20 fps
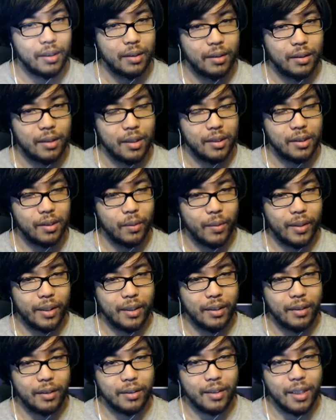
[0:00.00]
Just so we
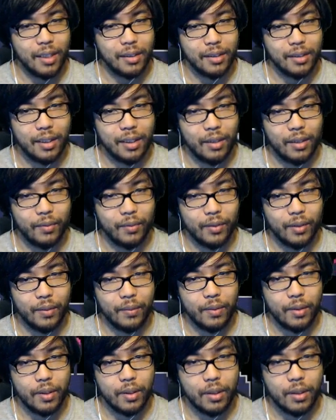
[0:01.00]
can test it out for the
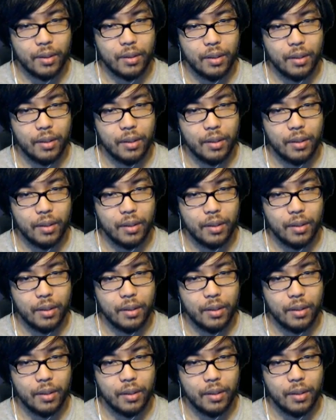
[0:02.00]
future.